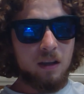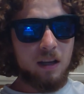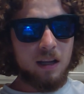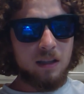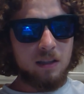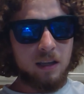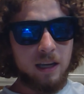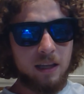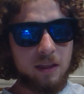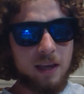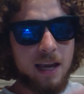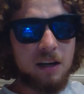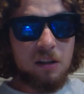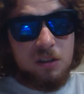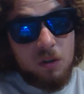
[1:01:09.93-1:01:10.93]
It's like the
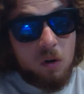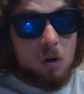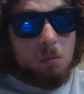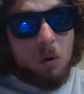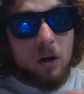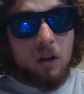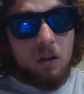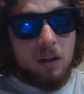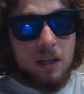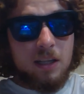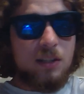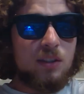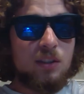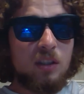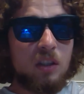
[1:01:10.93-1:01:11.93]
inner turmoil
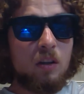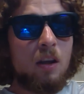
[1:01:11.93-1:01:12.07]
is